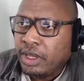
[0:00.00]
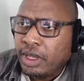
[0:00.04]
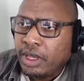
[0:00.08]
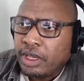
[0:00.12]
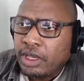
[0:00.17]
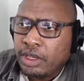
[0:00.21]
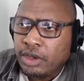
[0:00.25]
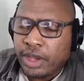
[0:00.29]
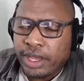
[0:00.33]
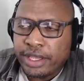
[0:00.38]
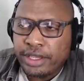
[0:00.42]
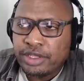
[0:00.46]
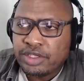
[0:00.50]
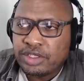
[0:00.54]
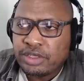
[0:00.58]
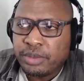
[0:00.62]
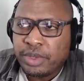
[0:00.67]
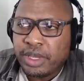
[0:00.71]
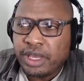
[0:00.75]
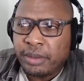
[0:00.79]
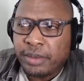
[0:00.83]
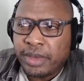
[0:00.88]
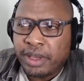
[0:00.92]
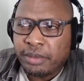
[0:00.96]
you know I used to
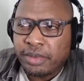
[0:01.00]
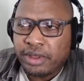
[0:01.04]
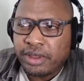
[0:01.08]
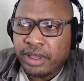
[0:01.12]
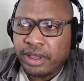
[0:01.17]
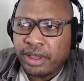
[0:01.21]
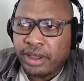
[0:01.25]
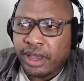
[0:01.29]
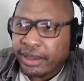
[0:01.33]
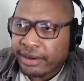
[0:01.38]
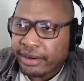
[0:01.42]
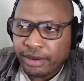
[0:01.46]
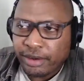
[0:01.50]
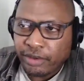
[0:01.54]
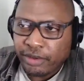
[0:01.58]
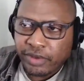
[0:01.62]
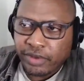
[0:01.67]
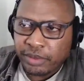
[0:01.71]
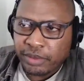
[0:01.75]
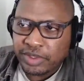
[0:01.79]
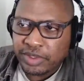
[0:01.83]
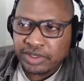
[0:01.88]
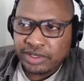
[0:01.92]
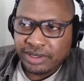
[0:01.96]
be a member there. I don't know if
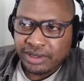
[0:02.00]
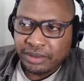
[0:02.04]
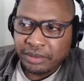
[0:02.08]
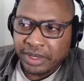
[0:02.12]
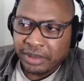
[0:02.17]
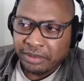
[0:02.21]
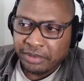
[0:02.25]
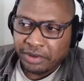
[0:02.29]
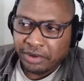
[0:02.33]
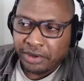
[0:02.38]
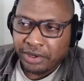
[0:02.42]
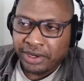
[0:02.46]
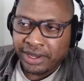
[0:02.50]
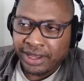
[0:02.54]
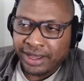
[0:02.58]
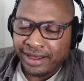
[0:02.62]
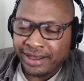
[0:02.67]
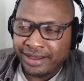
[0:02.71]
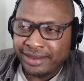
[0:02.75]
I'm still a member or not,